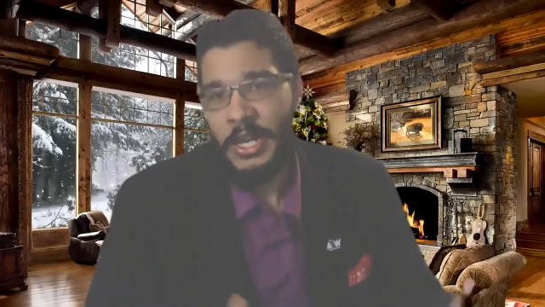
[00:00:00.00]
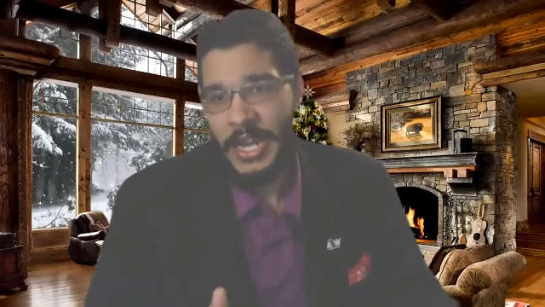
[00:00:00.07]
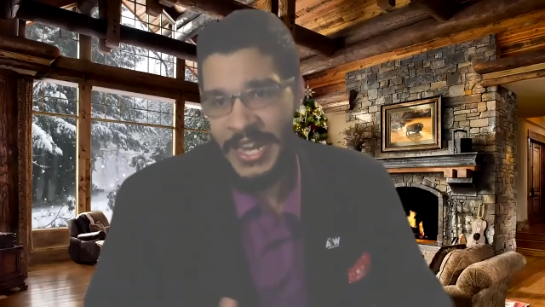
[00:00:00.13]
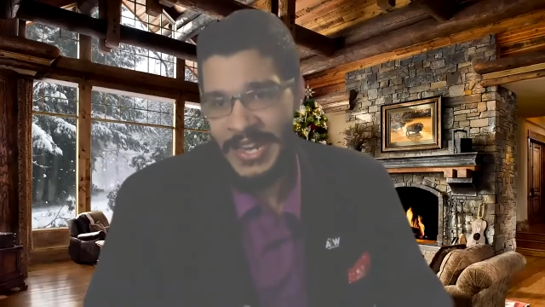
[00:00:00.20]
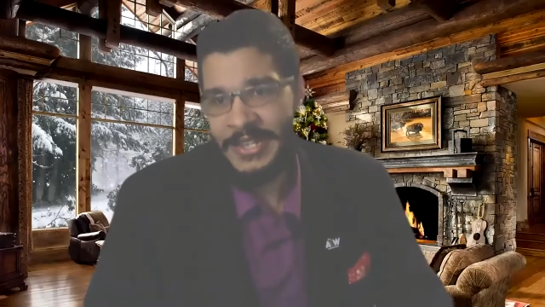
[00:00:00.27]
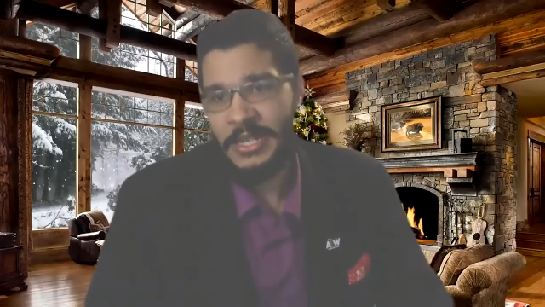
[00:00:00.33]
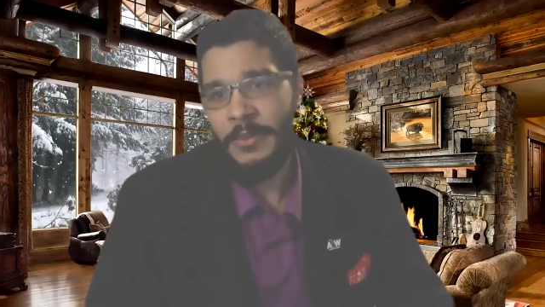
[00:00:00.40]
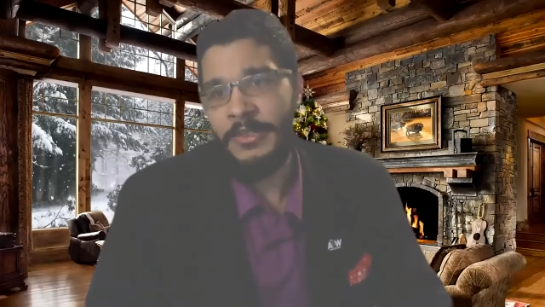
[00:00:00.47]

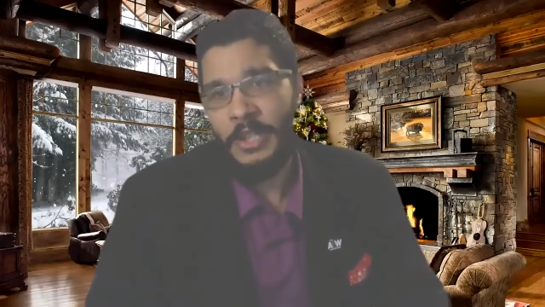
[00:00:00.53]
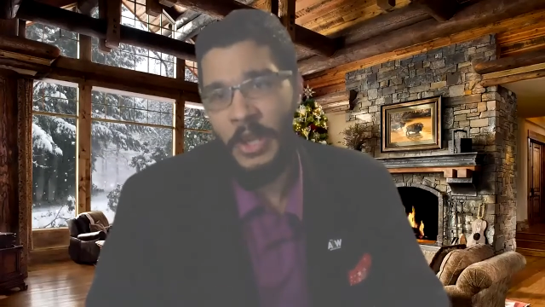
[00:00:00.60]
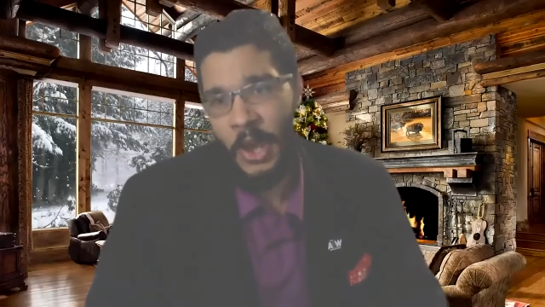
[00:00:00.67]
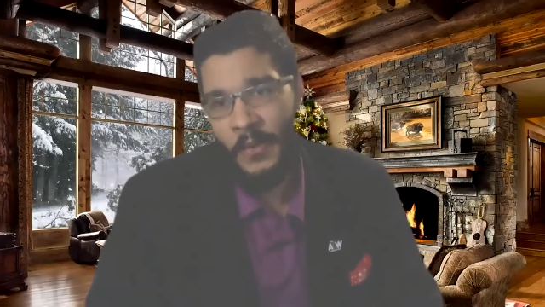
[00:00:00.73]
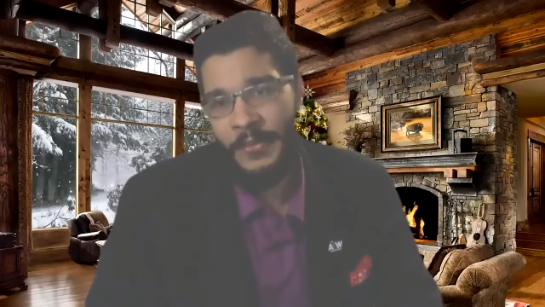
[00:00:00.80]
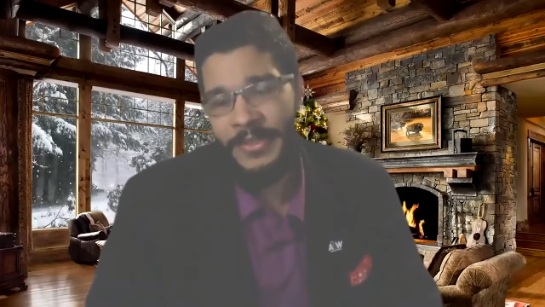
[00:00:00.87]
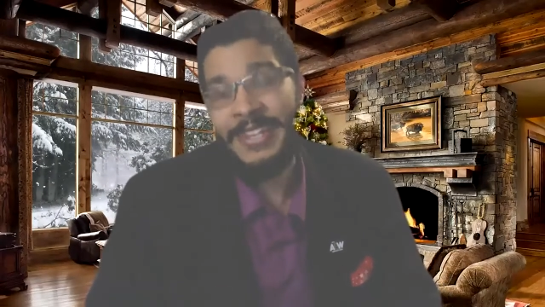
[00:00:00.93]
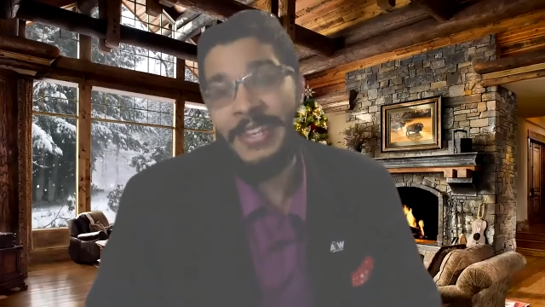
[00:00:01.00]
AEW's
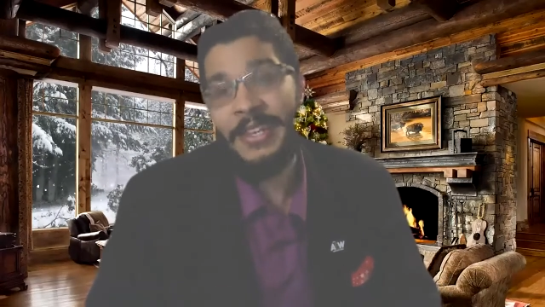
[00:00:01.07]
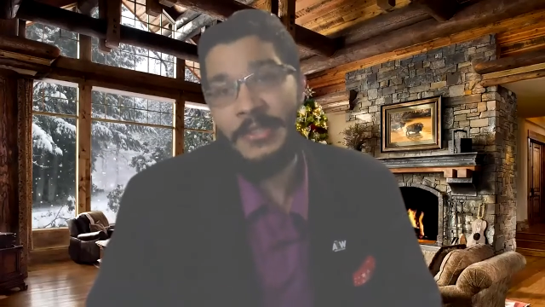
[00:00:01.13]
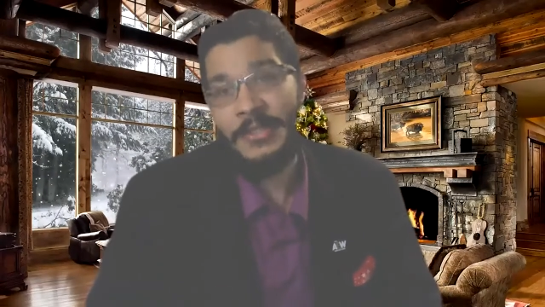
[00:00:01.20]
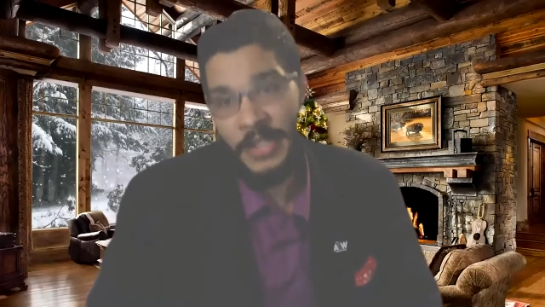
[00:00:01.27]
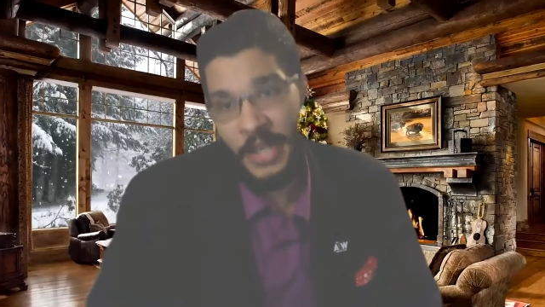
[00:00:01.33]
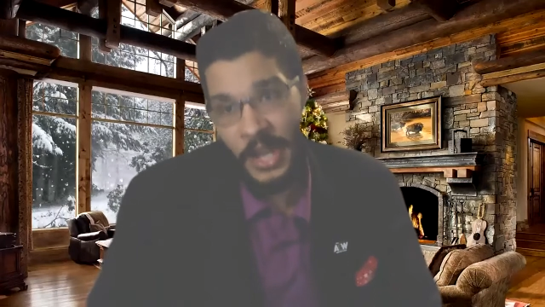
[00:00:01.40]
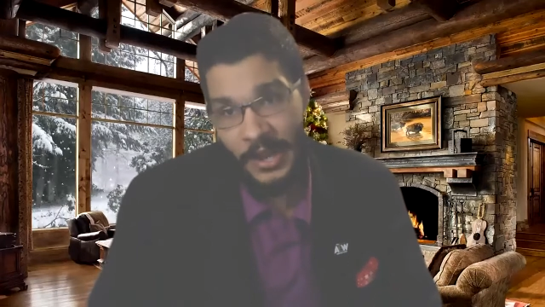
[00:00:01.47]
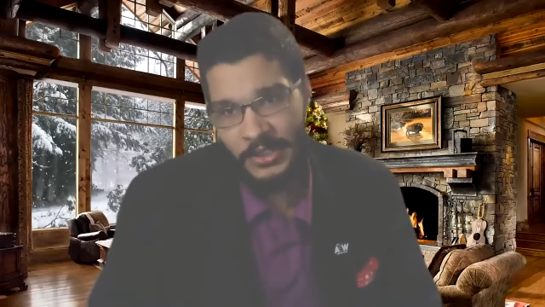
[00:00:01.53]
only
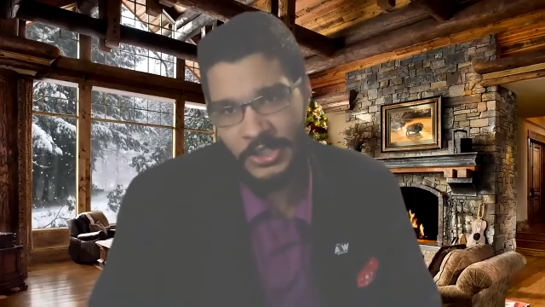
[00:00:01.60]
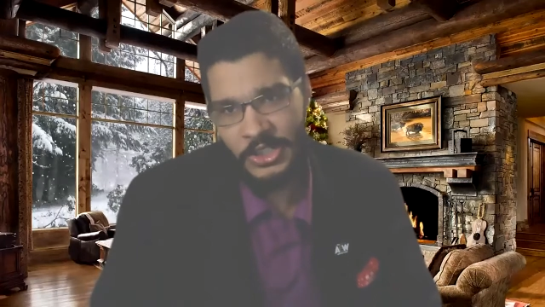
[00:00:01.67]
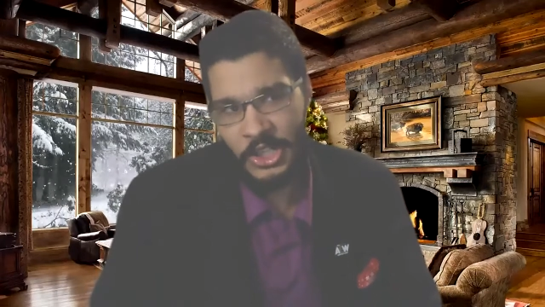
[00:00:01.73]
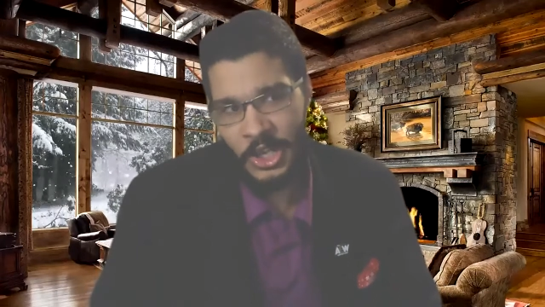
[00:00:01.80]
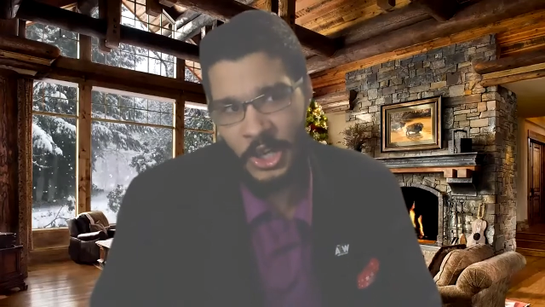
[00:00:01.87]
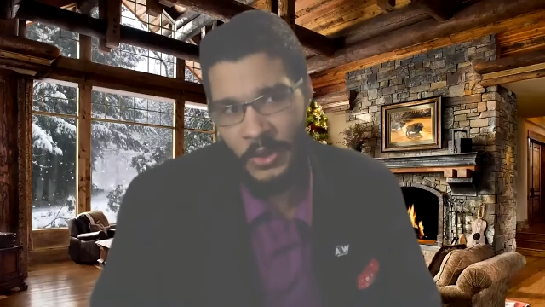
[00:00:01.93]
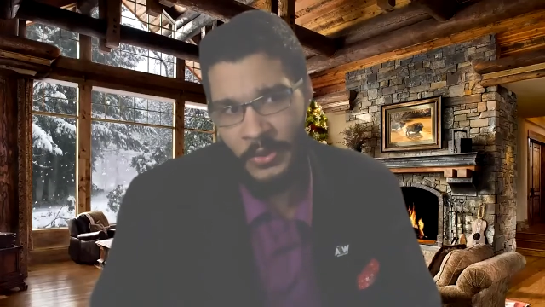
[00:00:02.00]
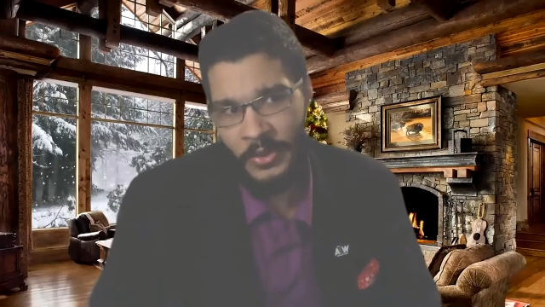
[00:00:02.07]
talk
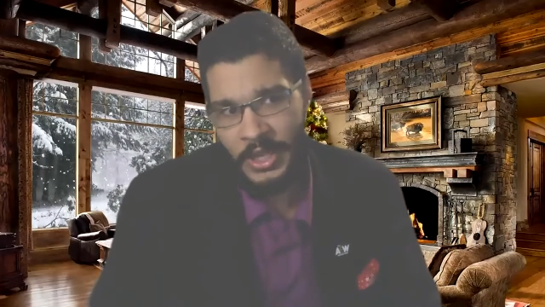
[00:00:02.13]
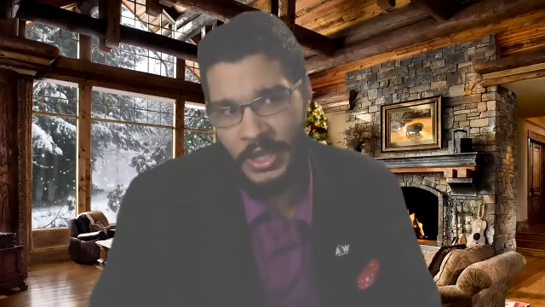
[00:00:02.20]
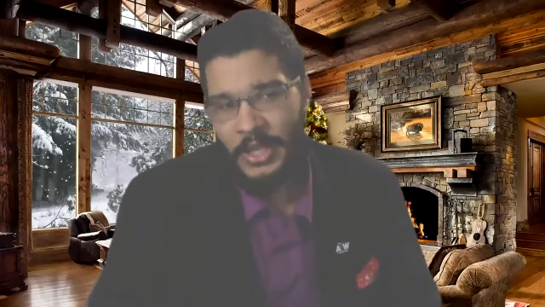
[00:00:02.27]
show,